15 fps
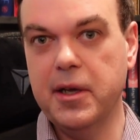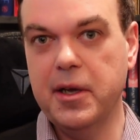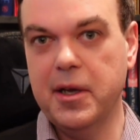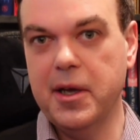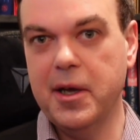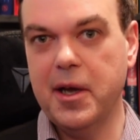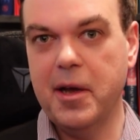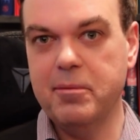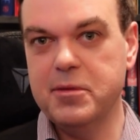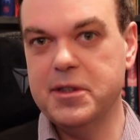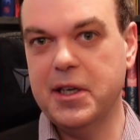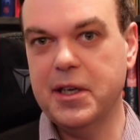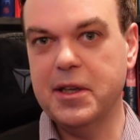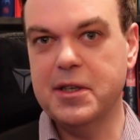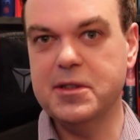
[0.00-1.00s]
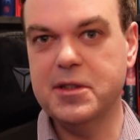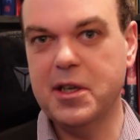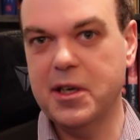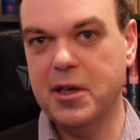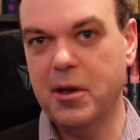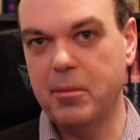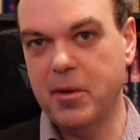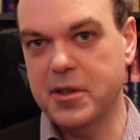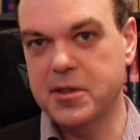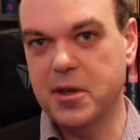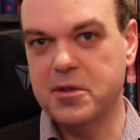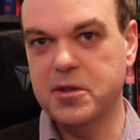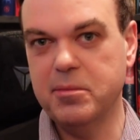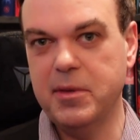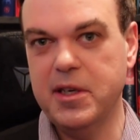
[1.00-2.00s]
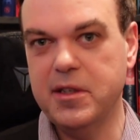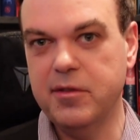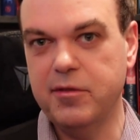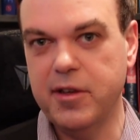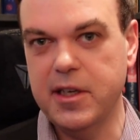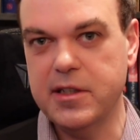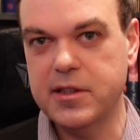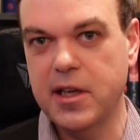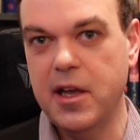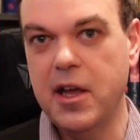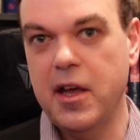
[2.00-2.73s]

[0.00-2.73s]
I'm seeing this certainly on my social media feeds,